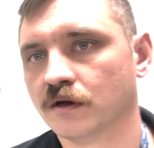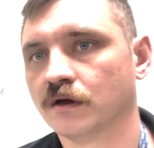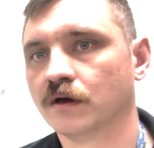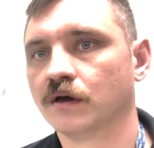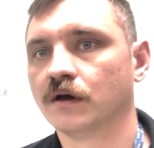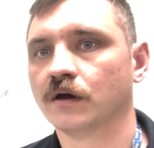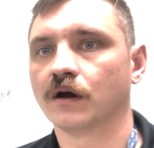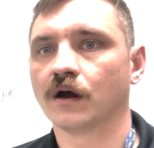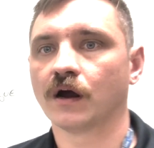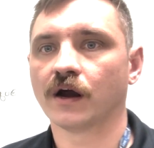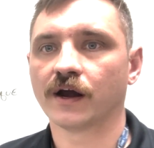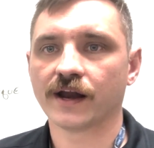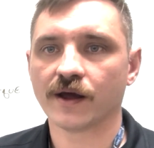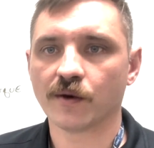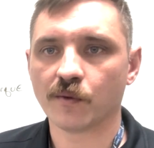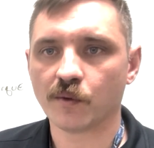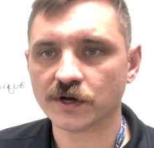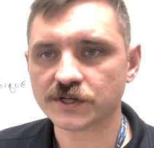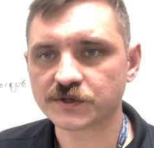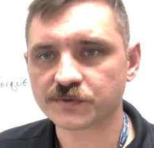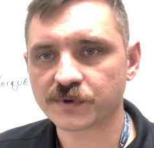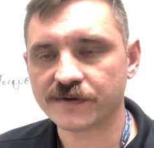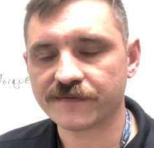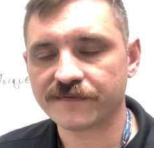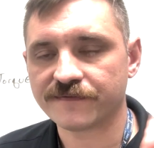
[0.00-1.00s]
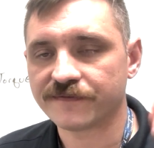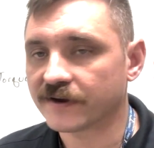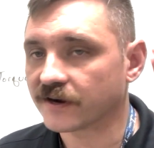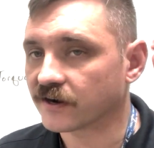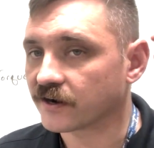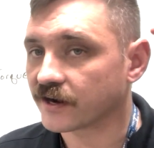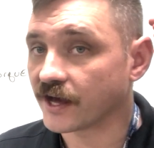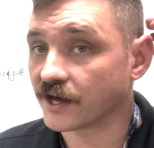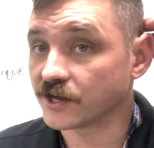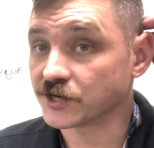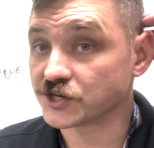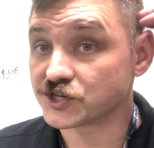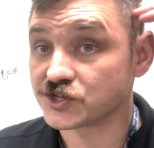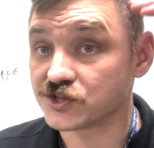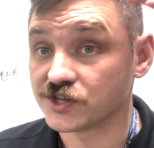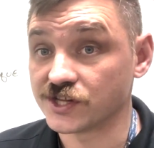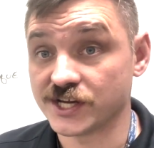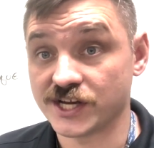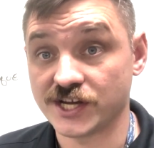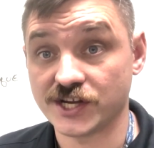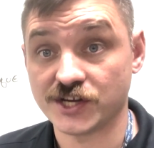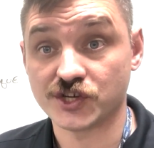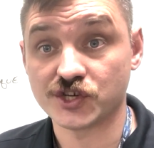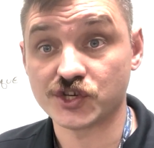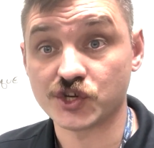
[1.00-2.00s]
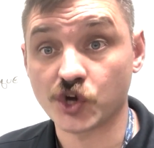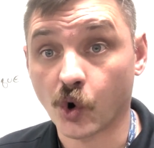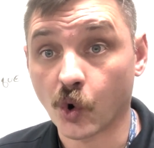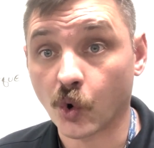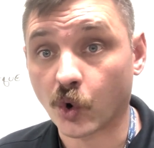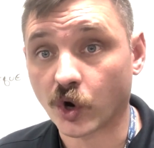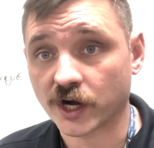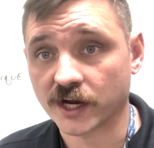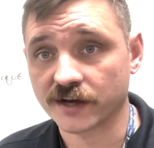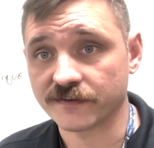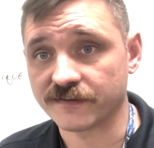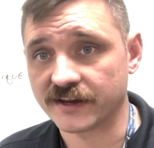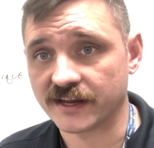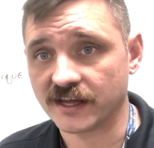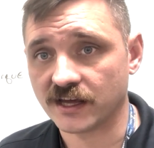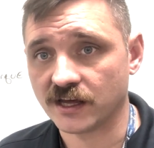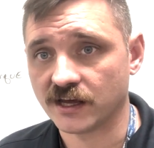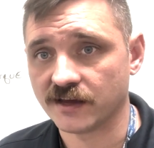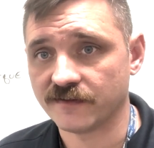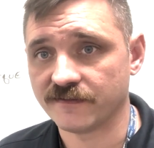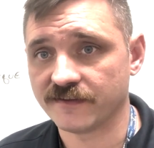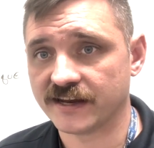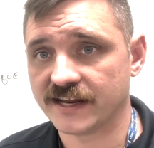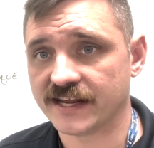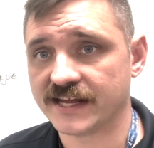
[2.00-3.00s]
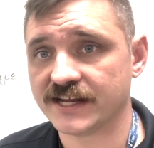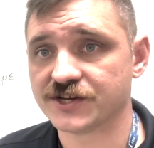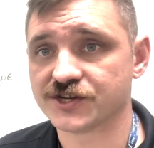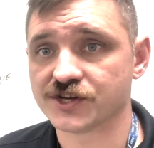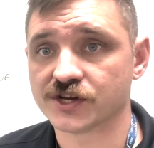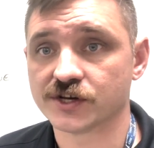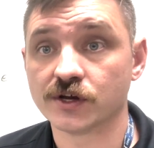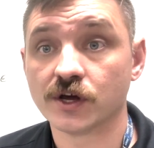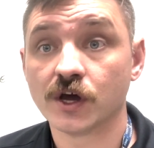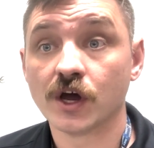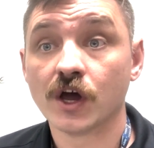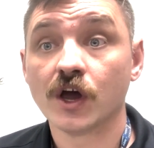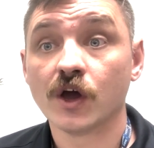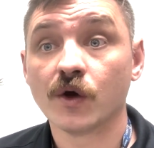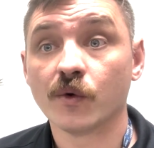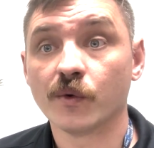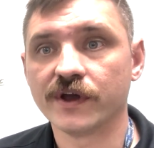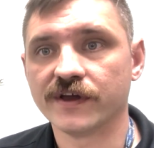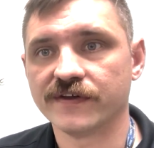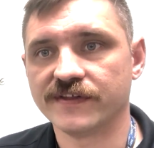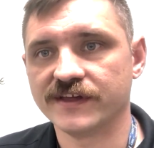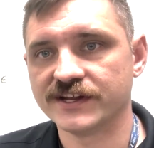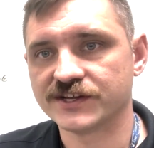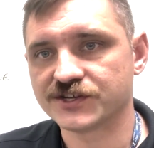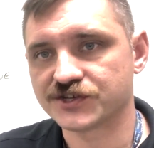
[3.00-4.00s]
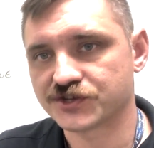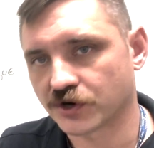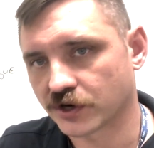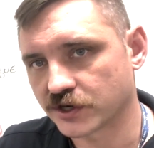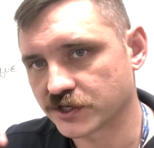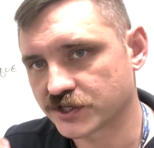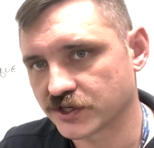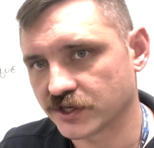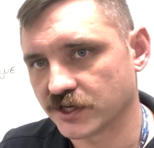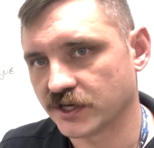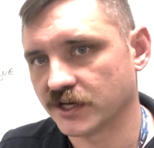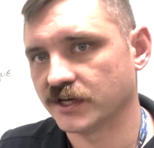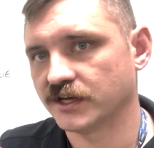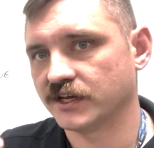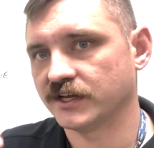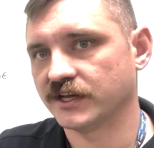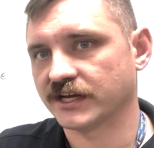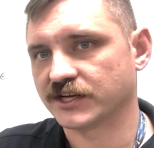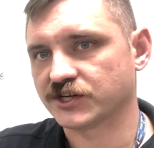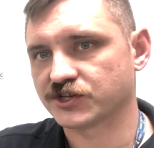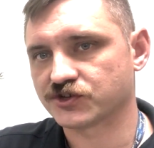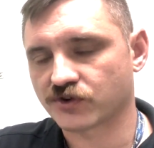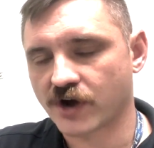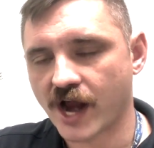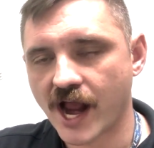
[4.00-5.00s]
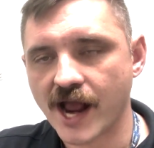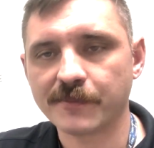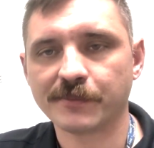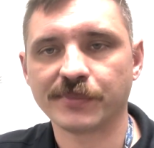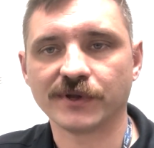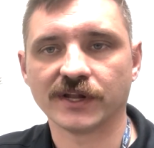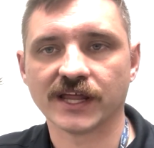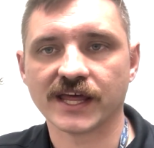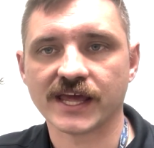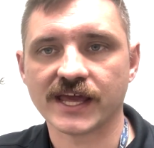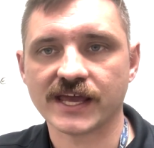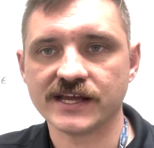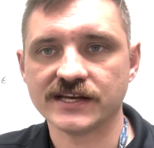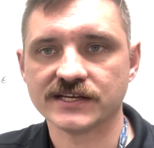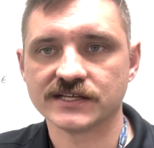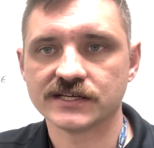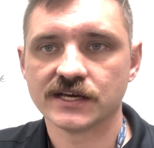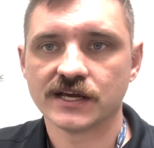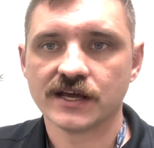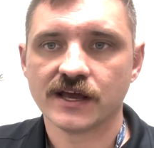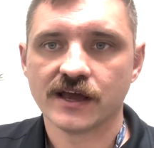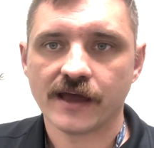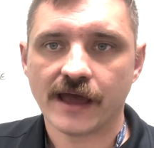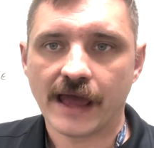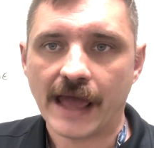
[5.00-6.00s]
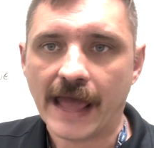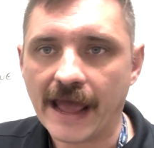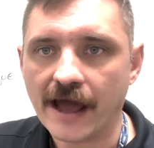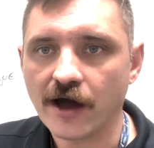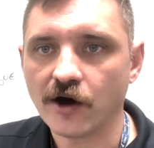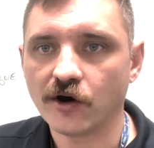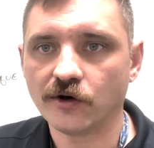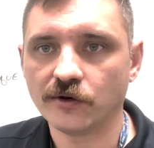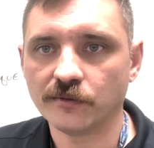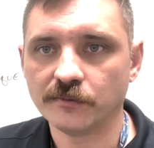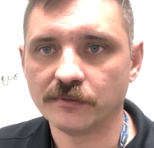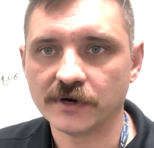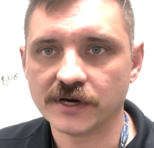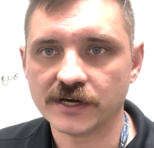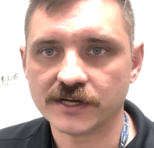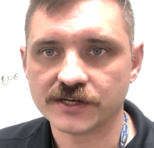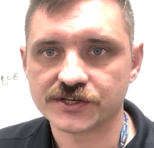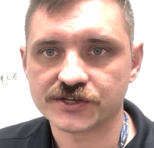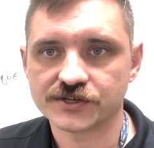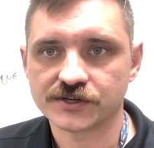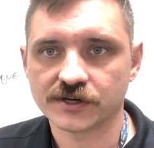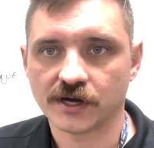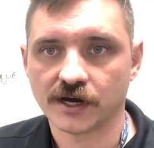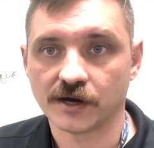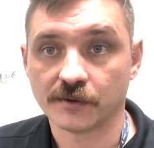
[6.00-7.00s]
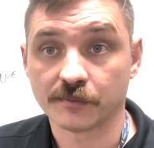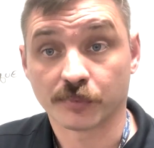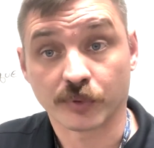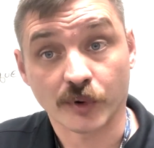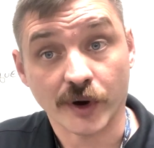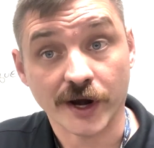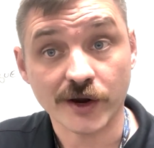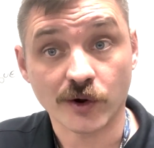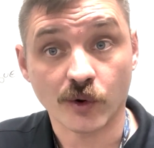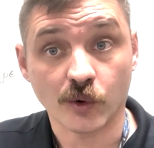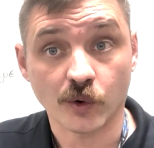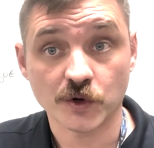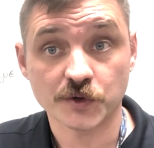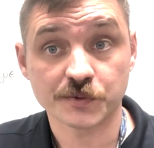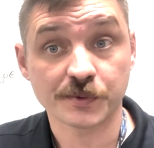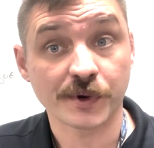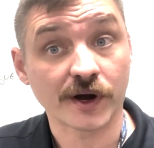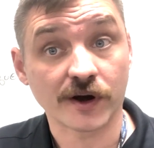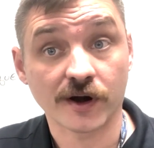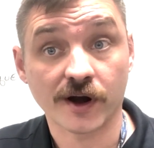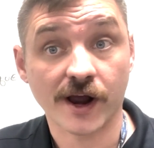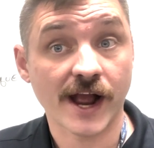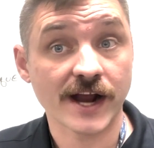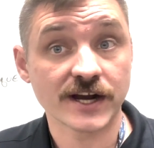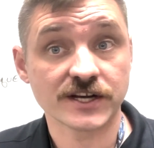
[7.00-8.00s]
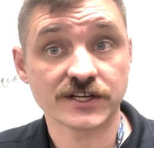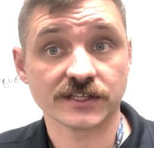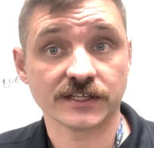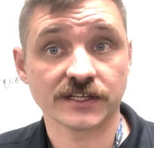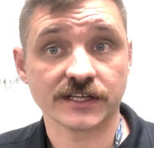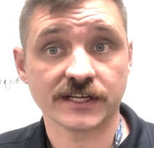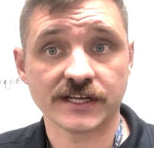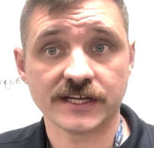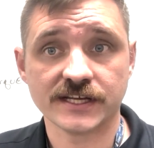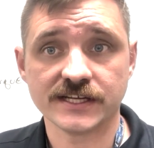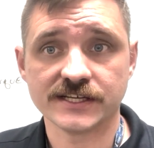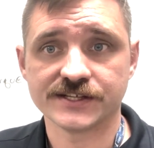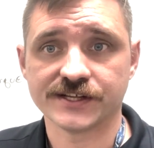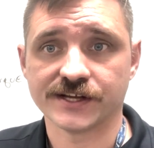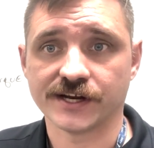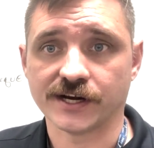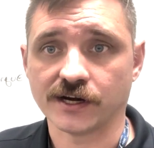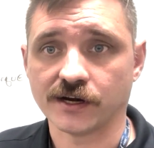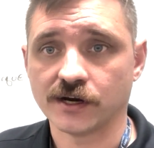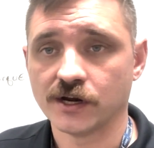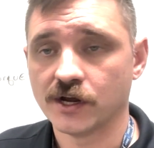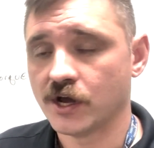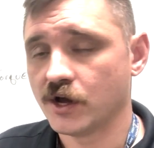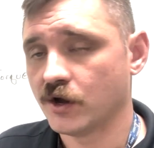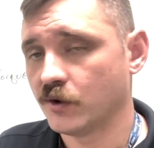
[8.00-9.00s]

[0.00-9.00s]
All right, now once we've figured out the torque of an engine, we can then start to extrapolate how much brake horsepower actually is there.